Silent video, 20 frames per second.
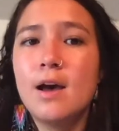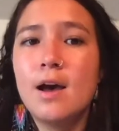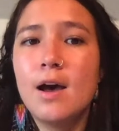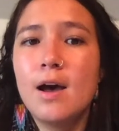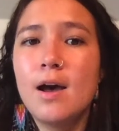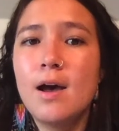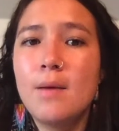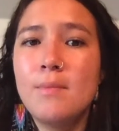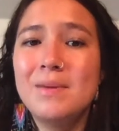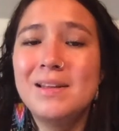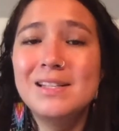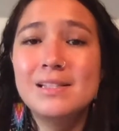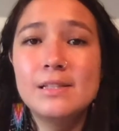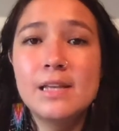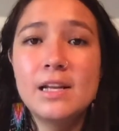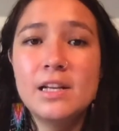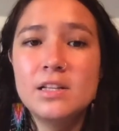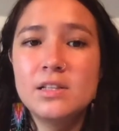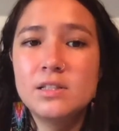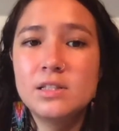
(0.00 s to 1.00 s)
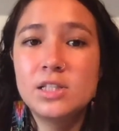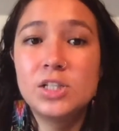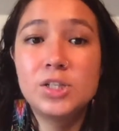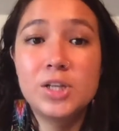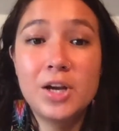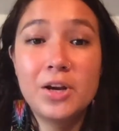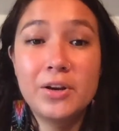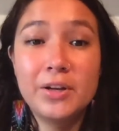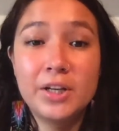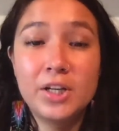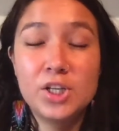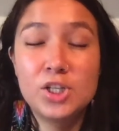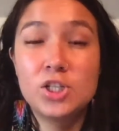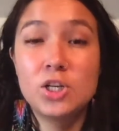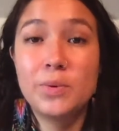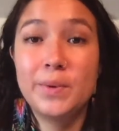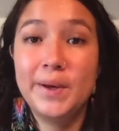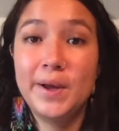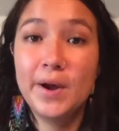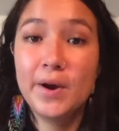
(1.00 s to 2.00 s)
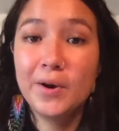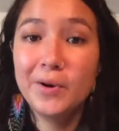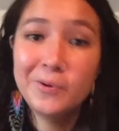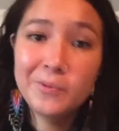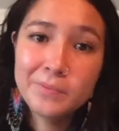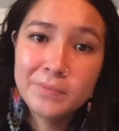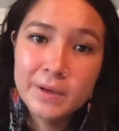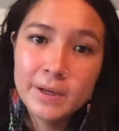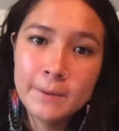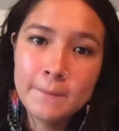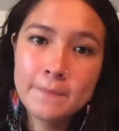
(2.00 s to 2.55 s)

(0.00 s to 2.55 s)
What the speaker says: Instead is sharing and showing hope,